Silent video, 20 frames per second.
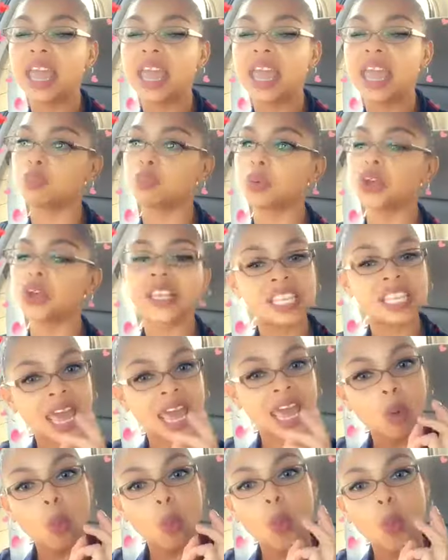spirit because
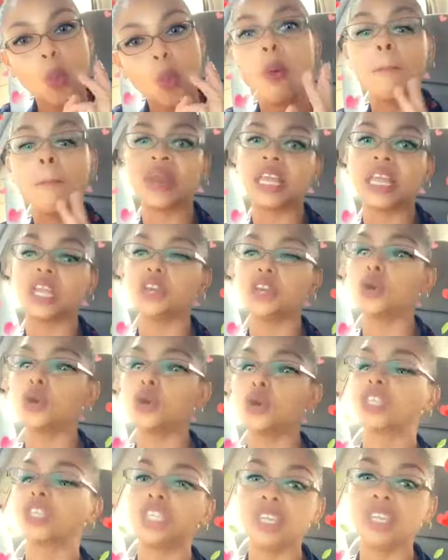y'all don't want me to
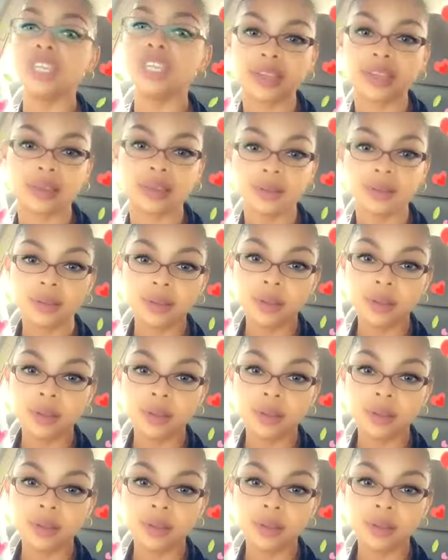do it to you.